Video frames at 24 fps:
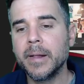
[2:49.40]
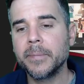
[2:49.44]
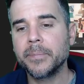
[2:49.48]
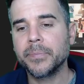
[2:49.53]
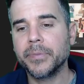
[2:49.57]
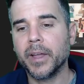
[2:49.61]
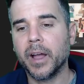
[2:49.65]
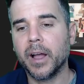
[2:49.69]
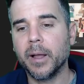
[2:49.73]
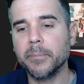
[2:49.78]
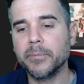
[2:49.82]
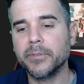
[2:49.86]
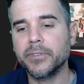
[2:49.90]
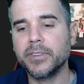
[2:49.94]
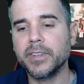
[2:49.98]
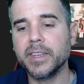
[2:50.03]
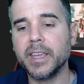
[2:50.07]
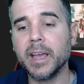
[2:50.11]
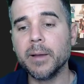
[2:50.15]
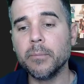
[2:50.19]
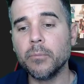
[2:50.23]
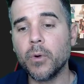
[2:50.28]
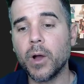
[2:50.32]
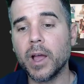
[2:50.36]
Um,
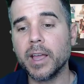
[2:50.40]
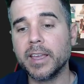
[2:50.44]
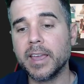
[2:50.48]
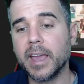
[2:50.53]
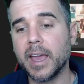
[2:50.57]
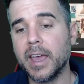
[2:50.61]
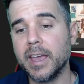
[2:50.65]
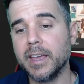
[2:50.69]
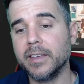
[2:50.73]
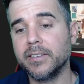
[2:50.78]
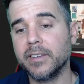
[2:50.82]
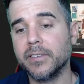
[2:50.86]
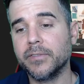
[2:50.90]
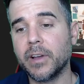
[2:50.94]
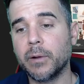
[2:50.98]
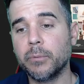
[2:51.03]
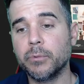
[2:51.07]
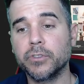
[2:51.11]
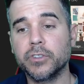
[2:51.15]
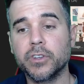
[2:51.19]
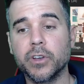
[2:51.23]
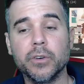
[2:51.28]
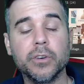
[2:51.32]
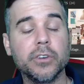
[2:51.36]
CMYK is if I
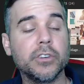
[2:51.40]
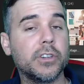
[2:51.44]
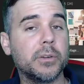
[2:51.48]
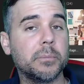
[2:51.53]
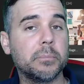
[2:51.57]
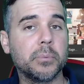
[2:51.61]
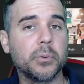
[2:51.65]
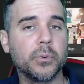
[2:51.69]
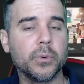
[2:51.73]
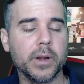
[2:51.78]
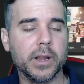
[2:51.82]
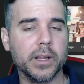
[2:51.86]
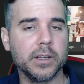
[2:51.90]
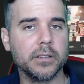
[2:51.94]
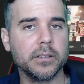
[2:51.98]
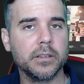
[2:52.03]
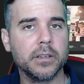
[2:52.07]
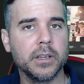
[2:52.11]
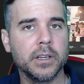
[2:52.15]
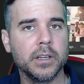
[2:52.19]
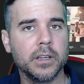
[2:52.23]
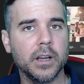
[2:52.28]
was going to print.